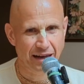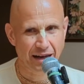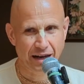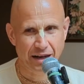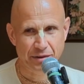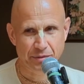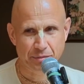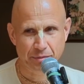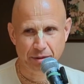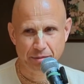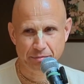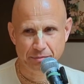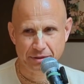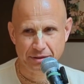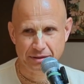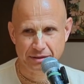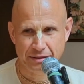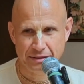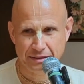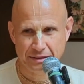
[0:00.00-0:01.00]
I
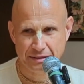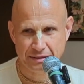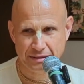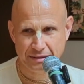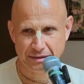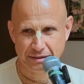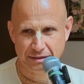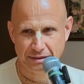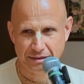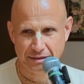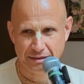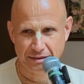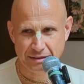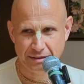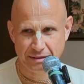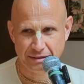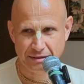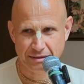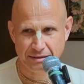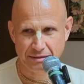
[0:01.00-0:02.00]
remember
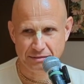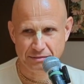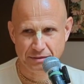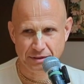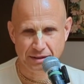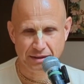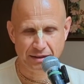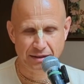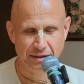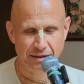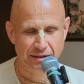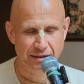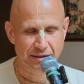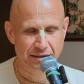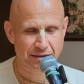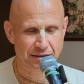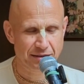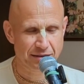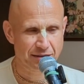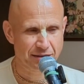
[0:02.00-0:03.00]
when
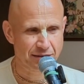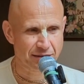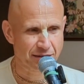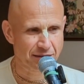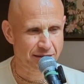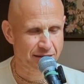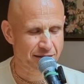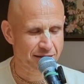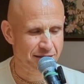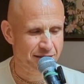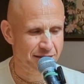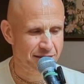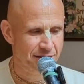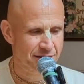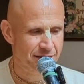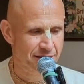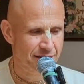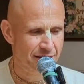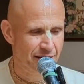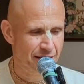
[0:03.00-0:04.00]
I
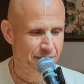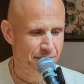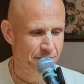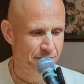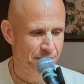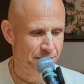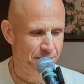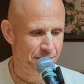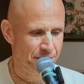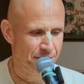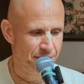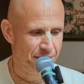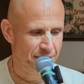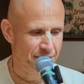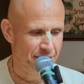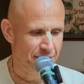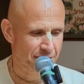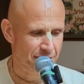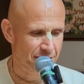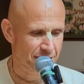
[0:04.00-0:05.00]
came
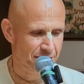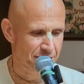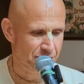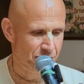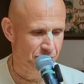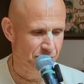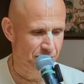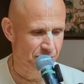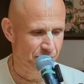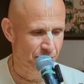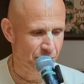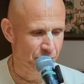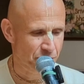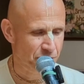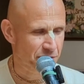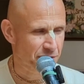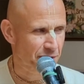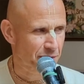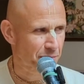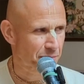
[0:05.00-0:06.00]
to the
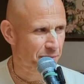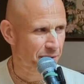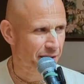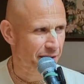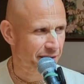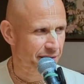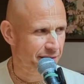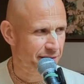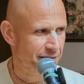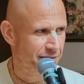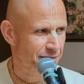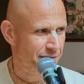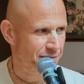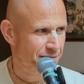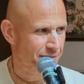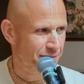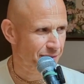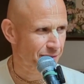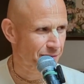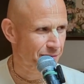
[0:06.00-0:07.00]
devotional path
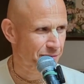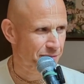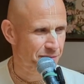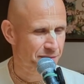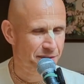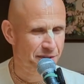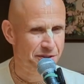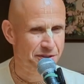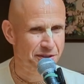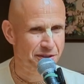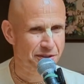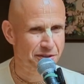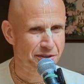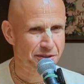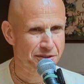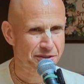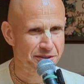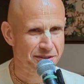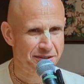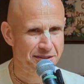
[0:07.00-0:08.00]
of Krishna
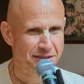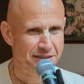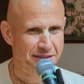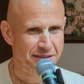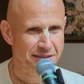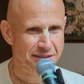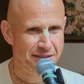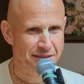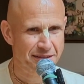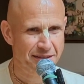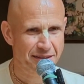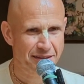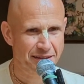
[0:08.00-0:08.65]
consciousness,